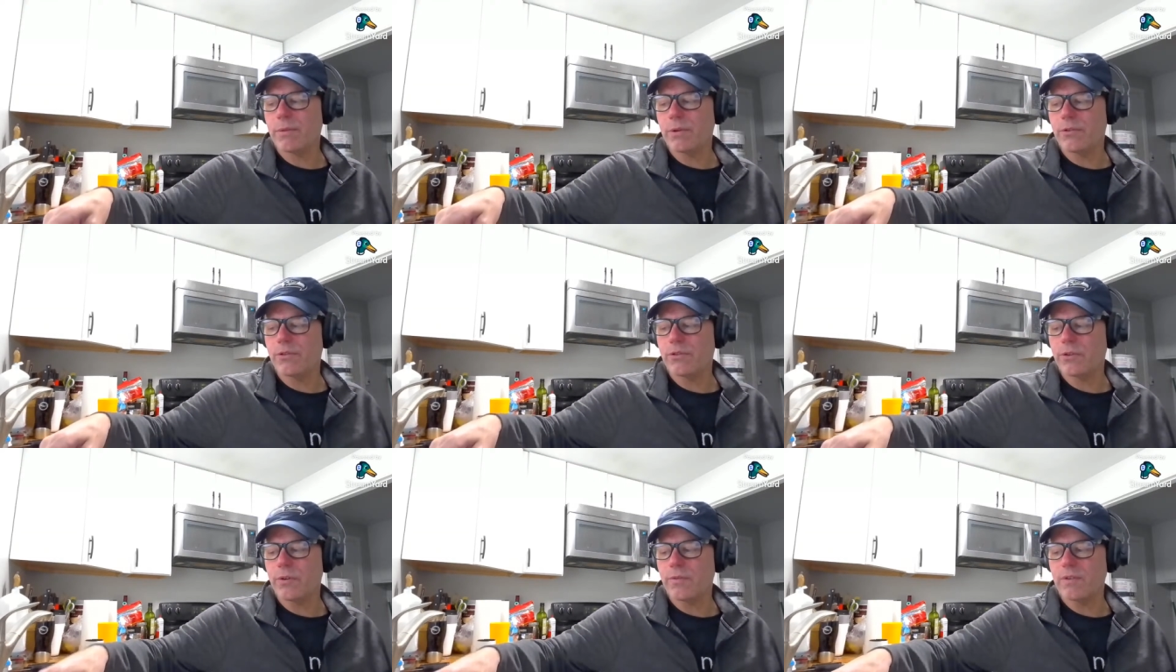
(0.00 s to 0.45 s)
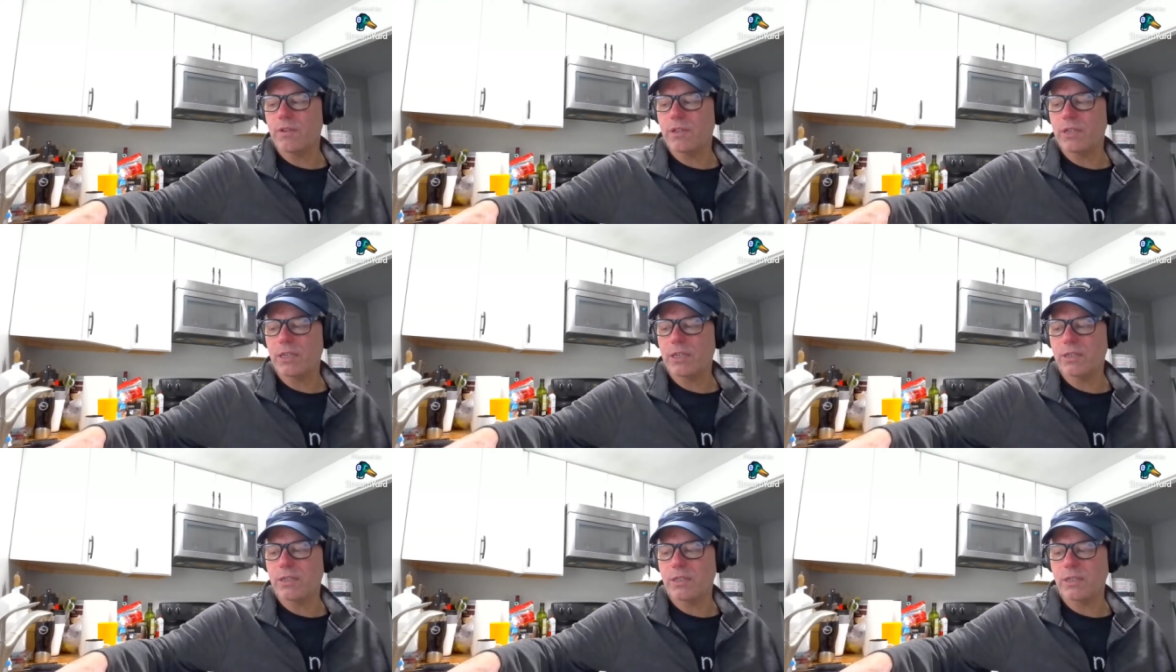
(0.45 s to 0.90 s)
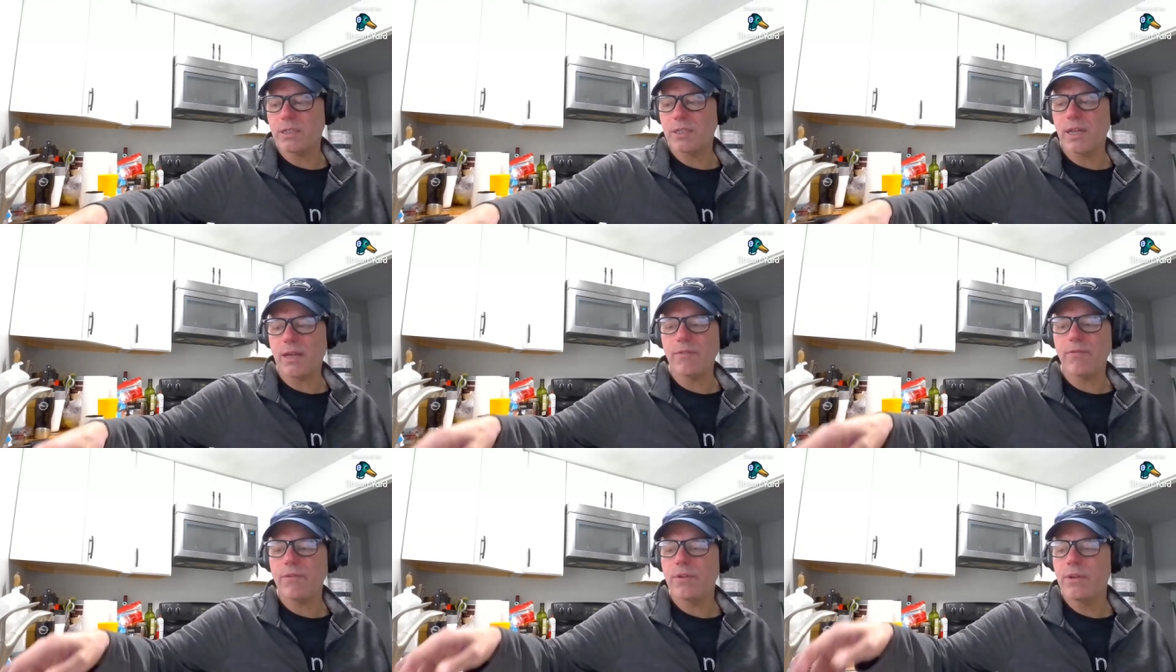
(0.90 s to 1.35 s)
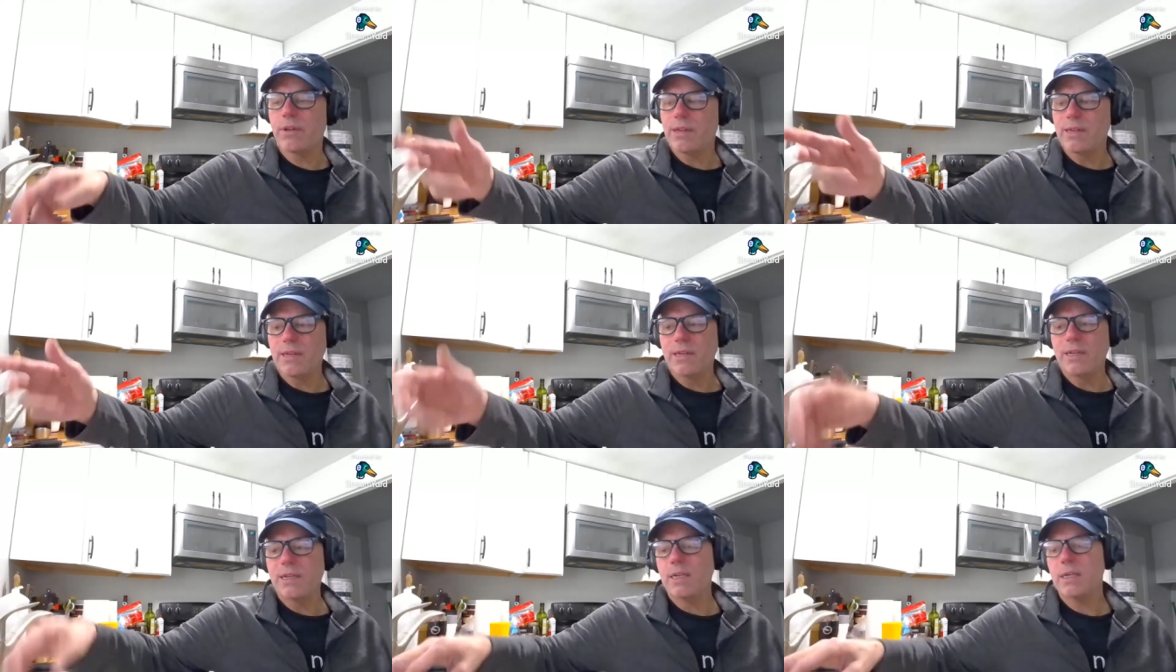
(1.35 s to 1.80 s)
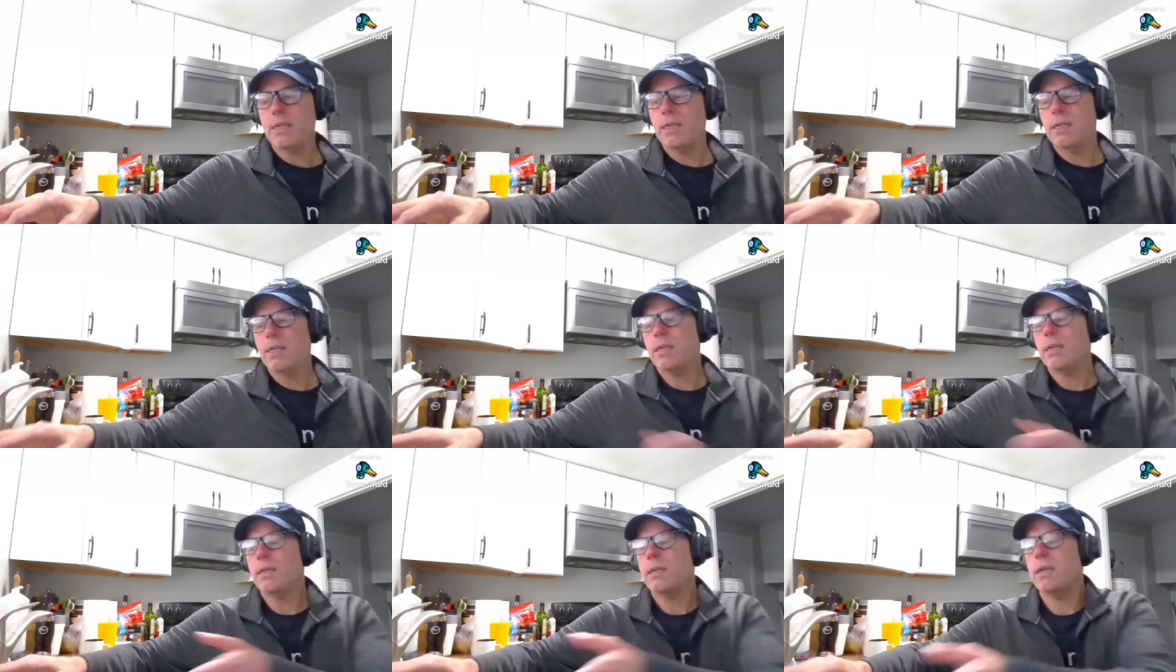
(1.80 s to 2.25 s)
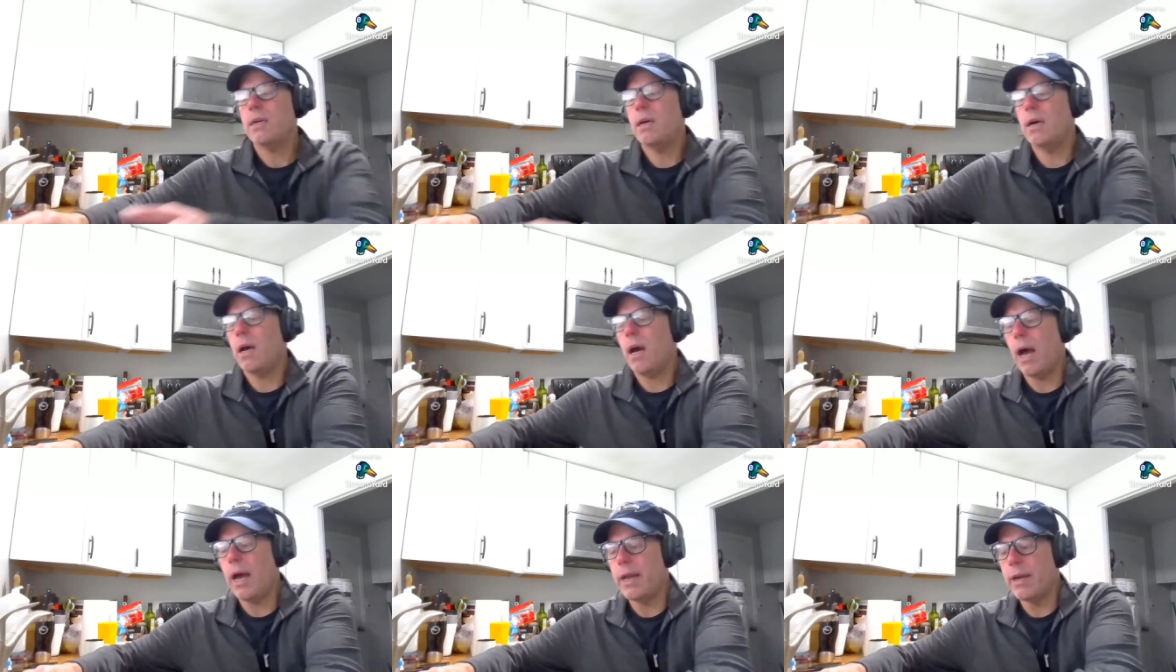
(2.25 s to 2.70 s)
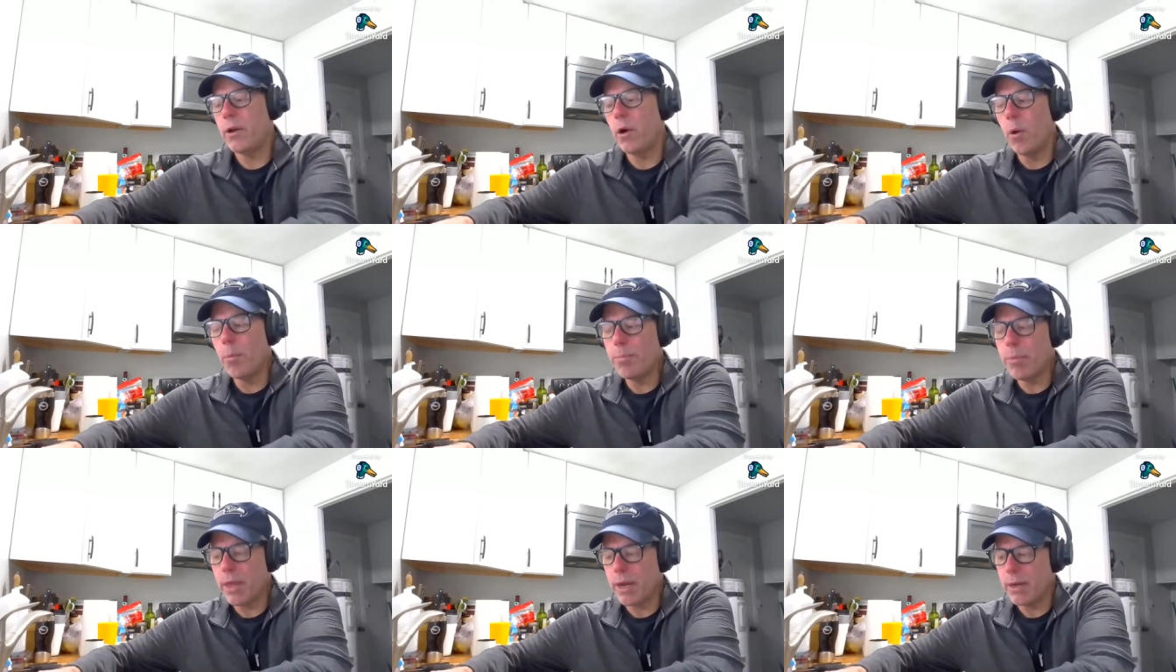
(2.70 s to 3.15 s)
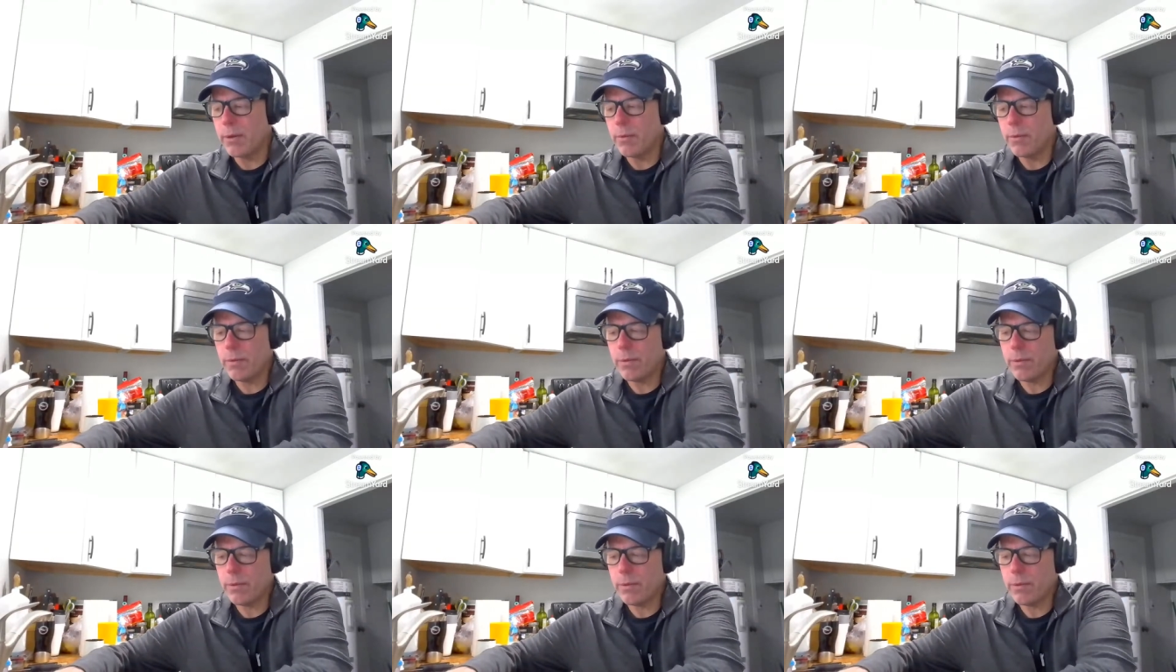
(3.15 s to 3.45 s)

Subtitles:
service is and stuff. I'd hoped that